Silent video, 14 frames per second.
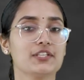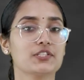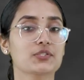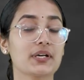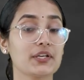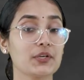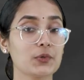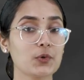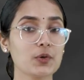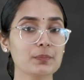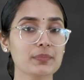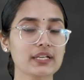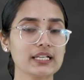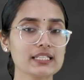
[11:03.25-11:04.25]
So I
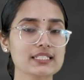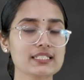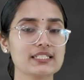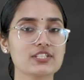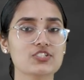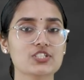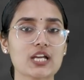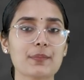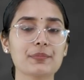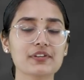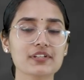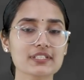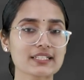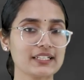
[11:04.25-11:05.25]
hope, kids, this
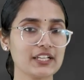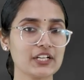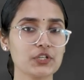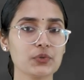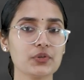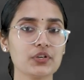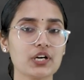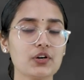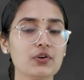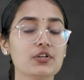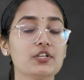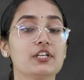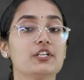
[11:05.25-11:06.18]
chapter is clear to you now.